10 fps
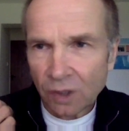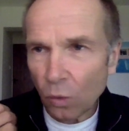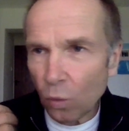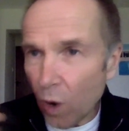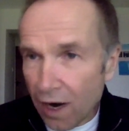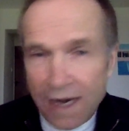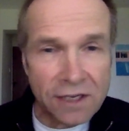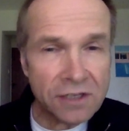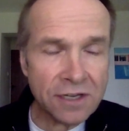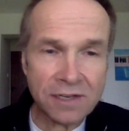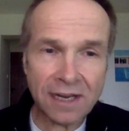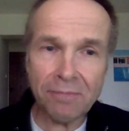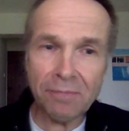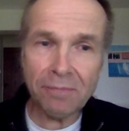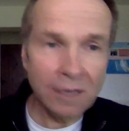Why does this
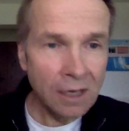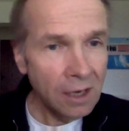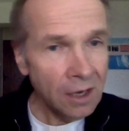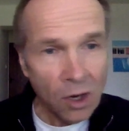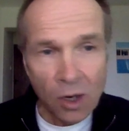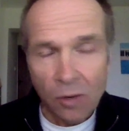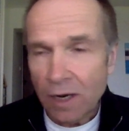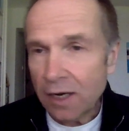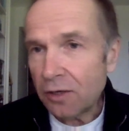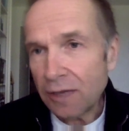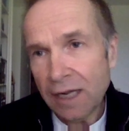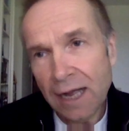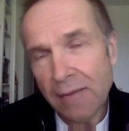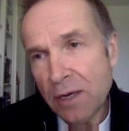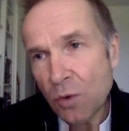happen? Well,
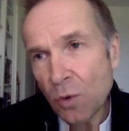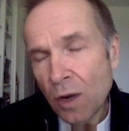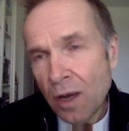I mean,